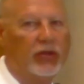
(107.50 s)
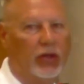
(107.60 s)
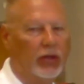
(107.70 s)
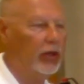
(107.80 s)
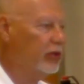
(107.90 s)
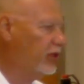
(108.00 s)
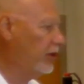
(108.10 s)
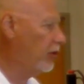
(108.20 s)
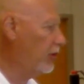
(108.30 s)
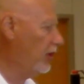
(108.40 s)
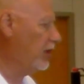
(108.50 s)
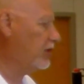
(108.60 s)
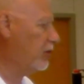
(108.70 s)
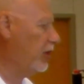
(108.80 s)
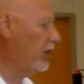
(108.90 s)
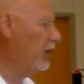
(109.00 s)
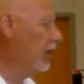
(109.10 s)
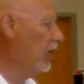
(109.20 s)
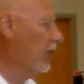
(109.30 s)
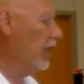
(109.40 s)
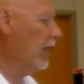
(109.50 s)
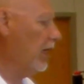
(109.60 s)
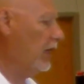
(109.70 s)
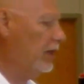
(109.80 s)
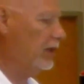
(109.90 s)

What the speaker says: that are used in local industry. On